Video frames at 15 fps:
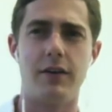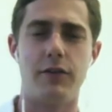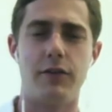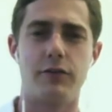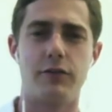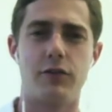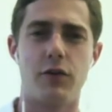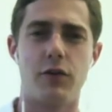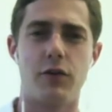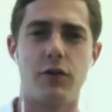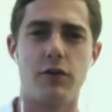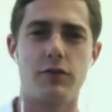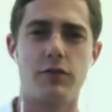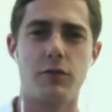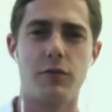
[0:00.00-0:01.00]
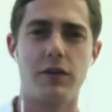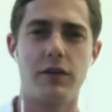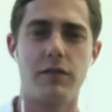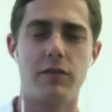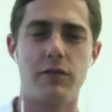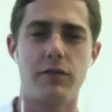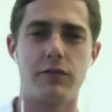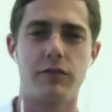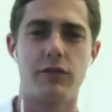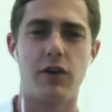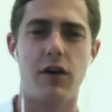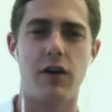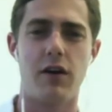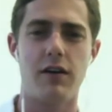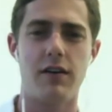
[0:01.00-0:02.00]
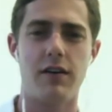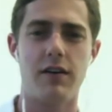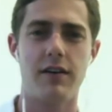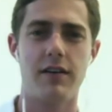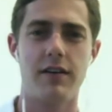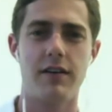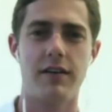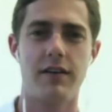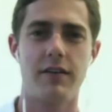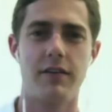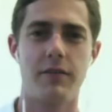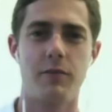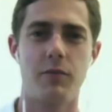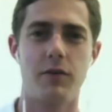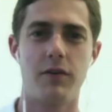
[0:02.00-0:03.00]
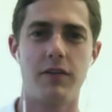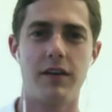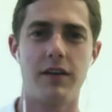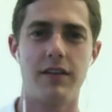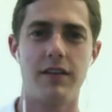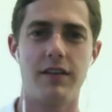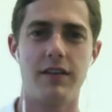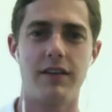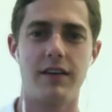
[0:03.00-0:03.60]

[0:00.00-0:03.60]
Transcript: Scourge or whatever, the Scar. What are they that